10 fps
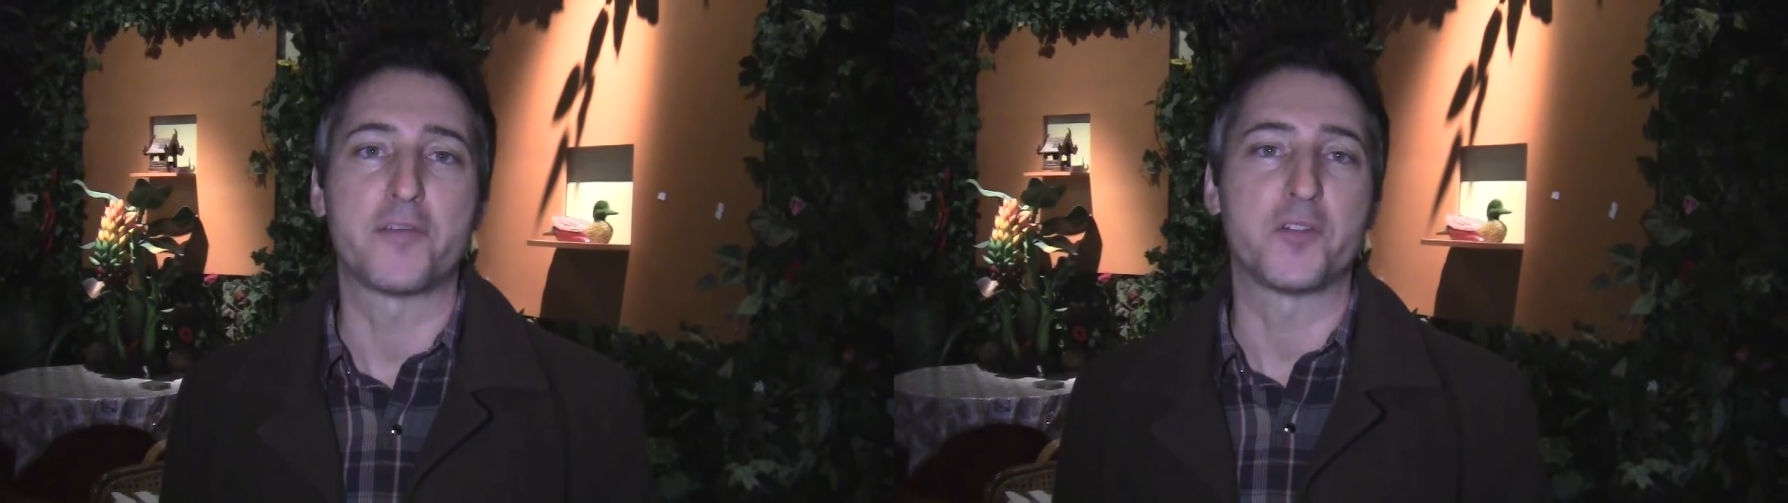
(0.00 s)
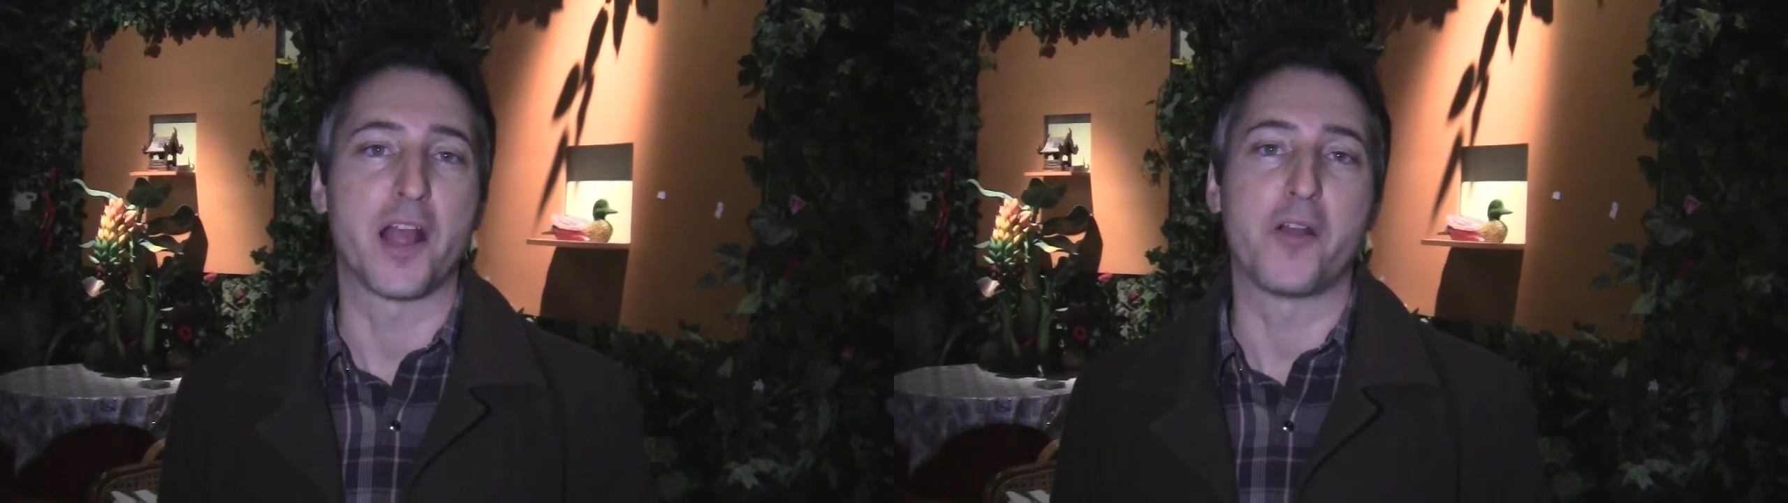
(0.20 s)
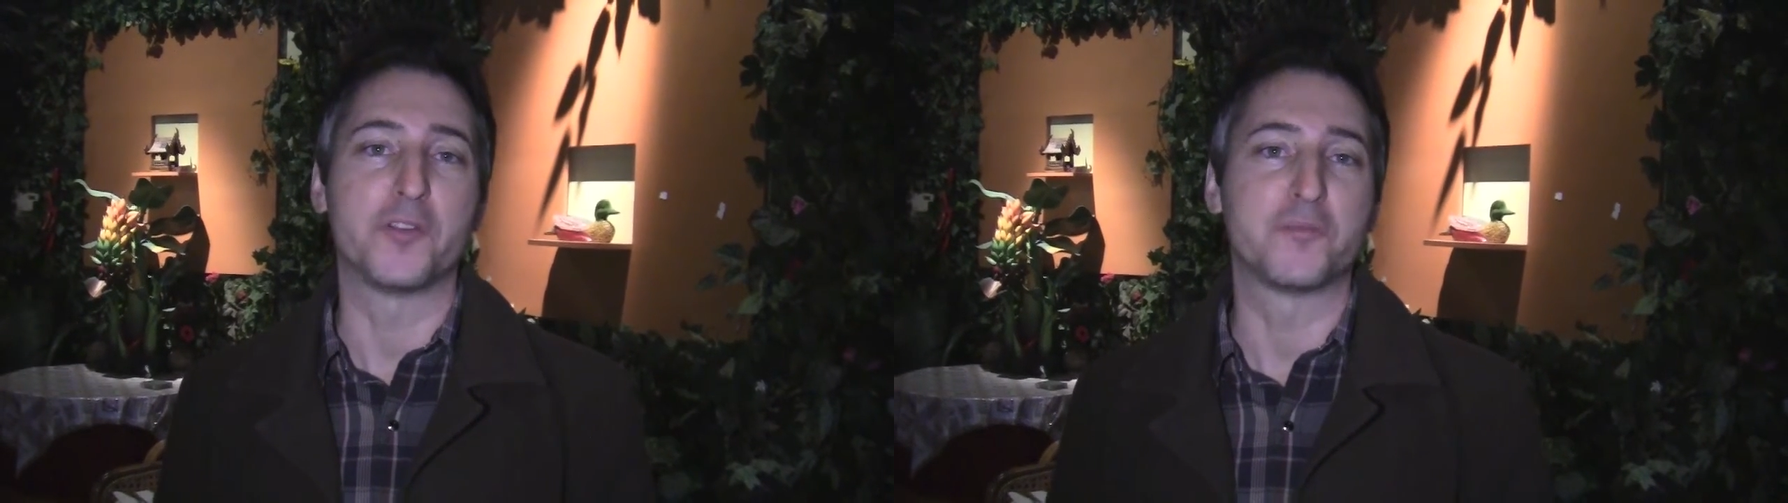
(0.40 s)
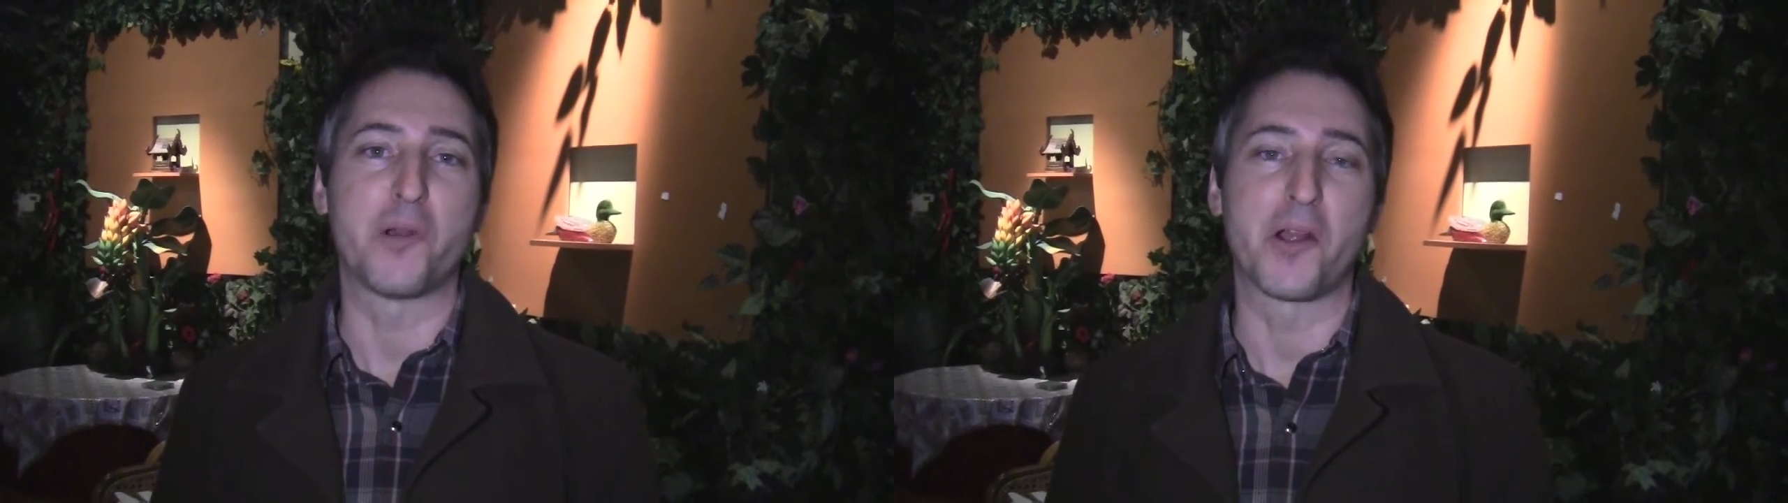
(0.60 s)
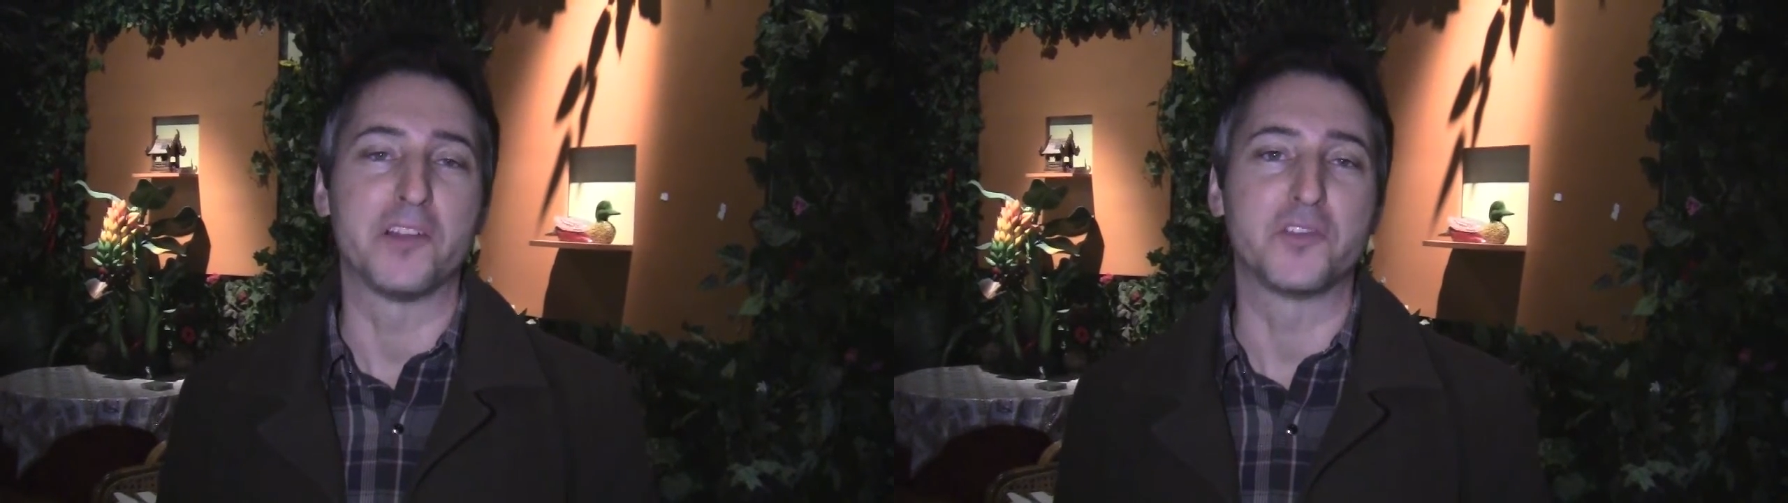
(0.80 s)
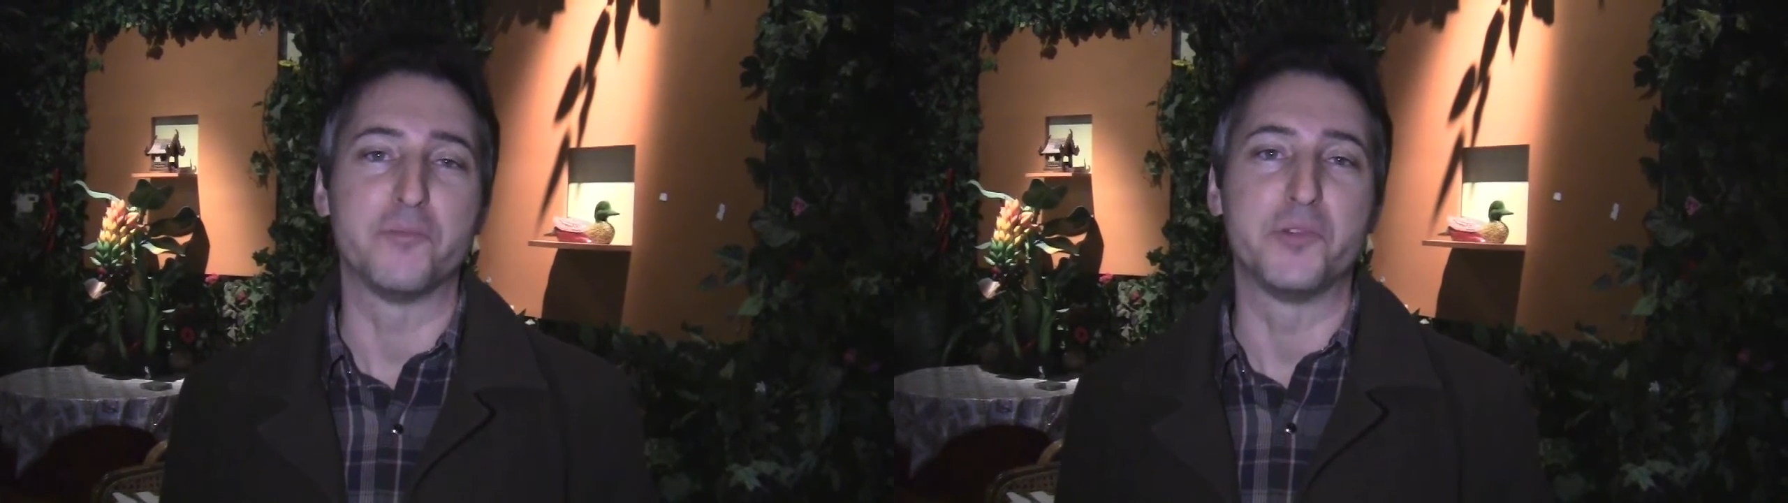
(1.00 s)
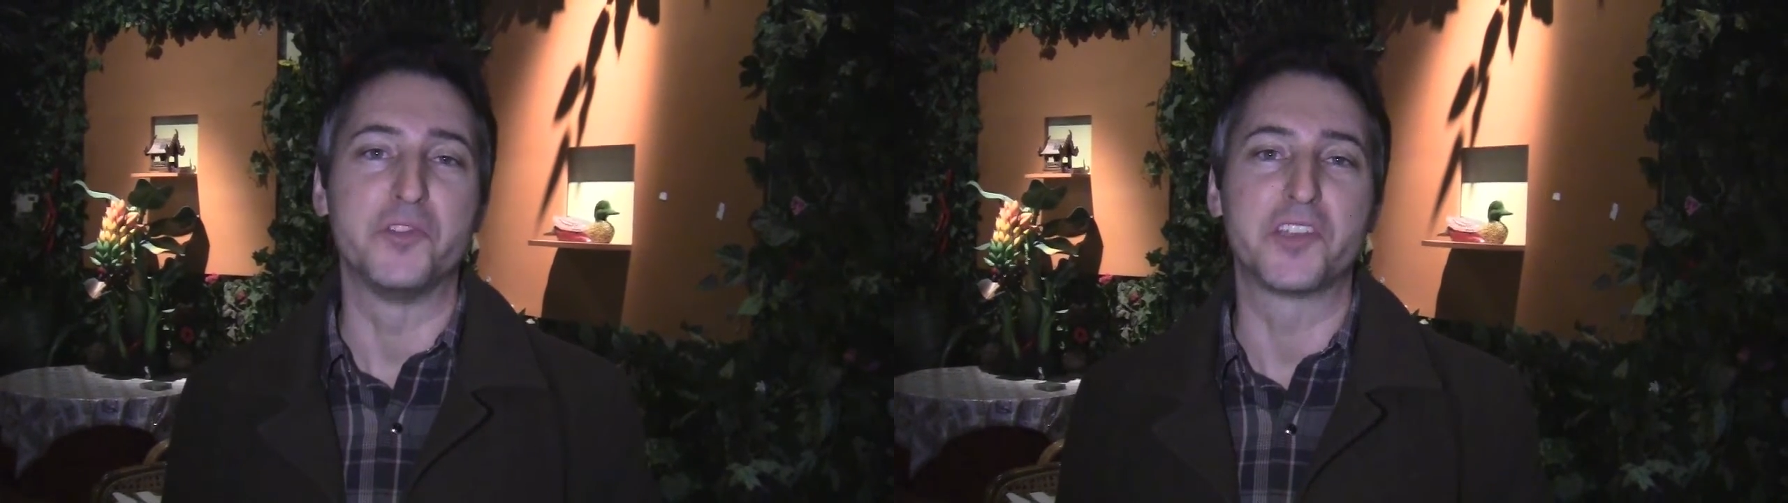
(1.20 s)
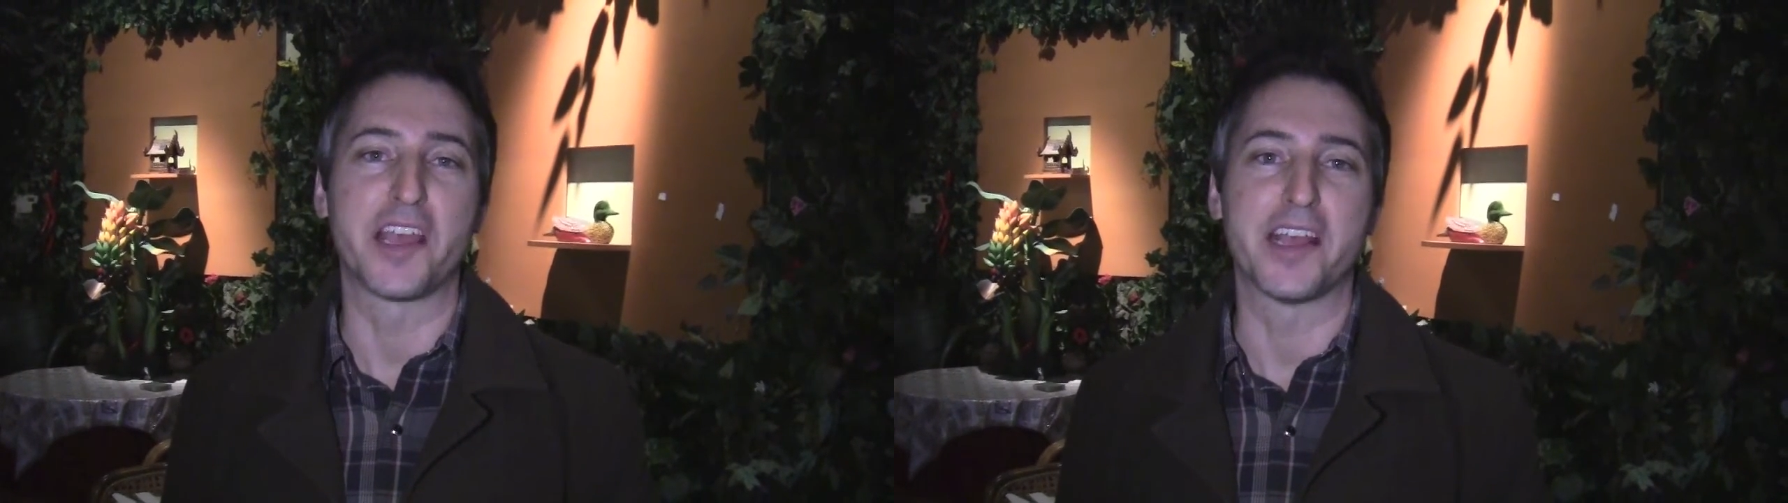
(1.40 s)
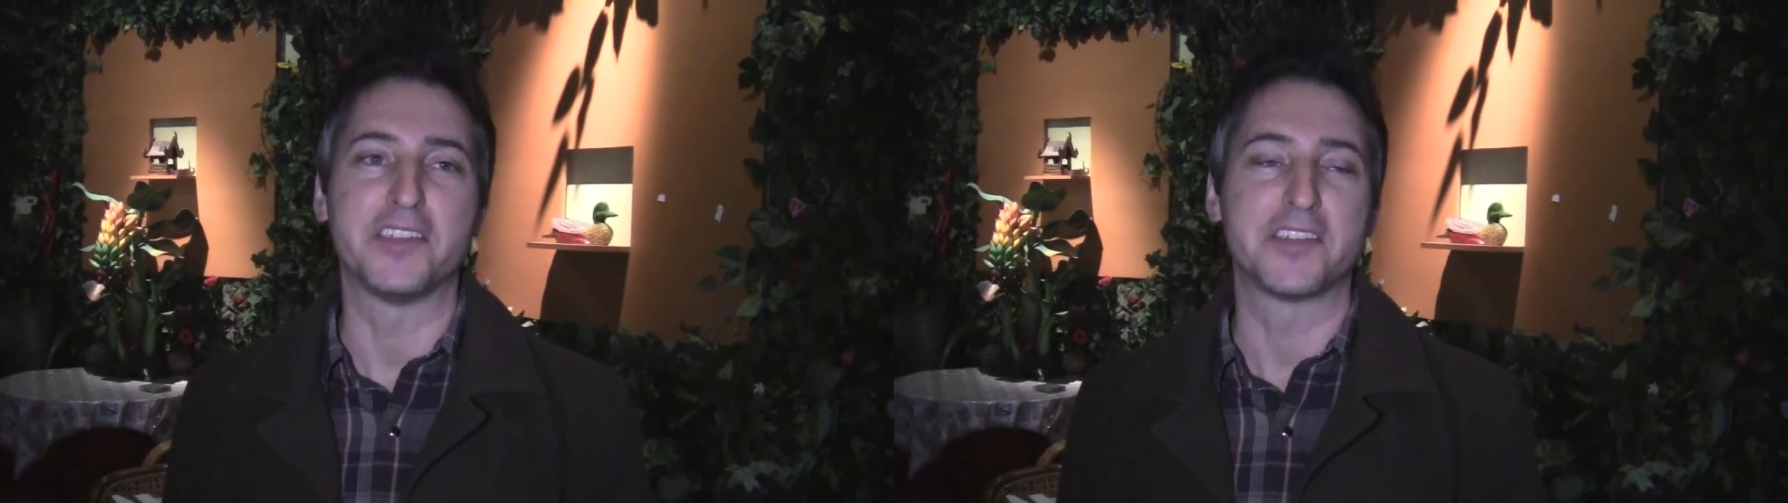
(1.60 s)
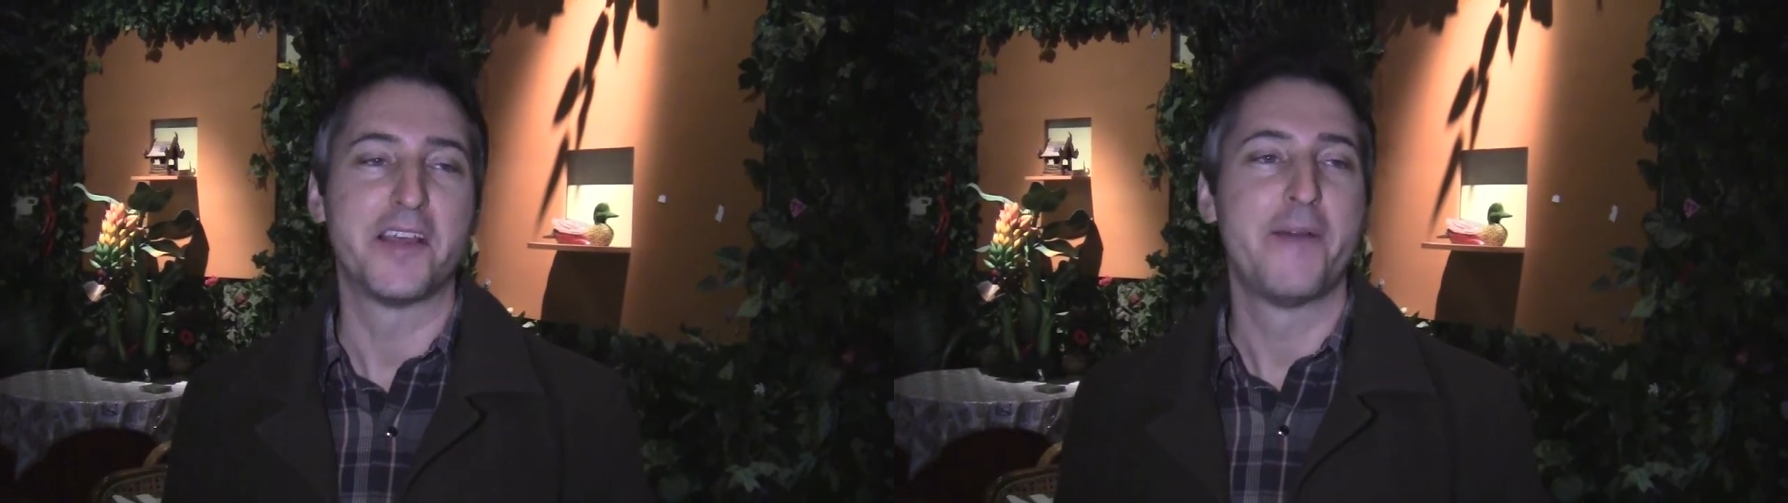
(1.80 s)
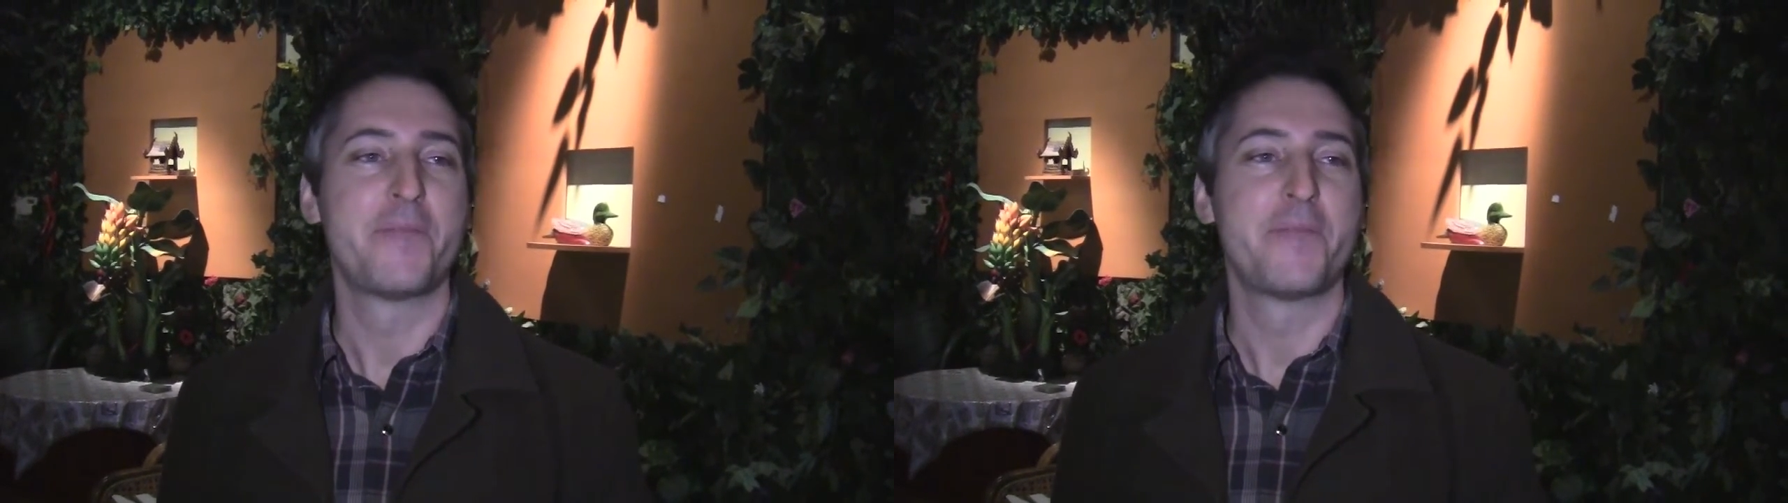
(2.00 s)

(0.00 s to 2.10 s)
after hours bars or booze cans.